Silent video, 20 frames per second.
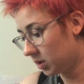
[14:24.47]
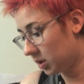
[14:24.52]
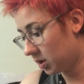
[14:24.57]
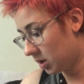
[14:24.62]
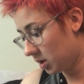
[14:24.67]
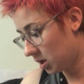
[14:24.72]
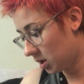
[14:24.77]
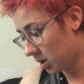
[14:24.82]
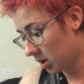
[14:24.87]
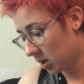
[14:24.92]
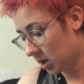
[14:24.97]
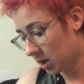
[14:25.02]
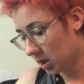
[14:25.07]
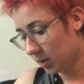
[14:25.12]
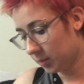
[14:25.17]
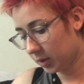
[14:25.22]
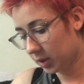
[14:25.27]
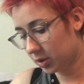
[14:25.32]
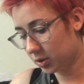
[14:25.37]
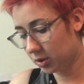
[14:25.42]

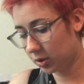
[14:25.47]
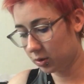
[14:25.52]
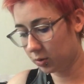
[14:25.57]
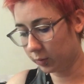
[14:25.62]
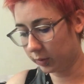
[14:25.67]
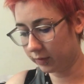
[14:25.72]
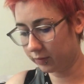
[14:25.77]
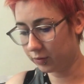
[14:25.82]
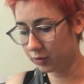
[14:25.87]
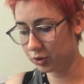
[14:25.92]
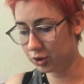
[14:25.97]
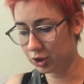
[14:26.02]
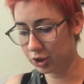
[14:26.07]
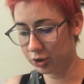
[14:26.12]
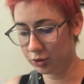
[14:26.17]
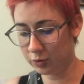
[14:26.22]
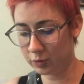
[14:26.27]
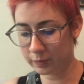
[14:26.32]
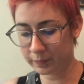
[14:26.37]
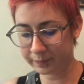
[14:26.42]
I'm gonna show you the one for
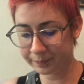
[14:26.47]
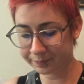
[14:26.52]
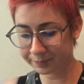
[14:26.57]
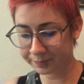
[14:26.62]
June.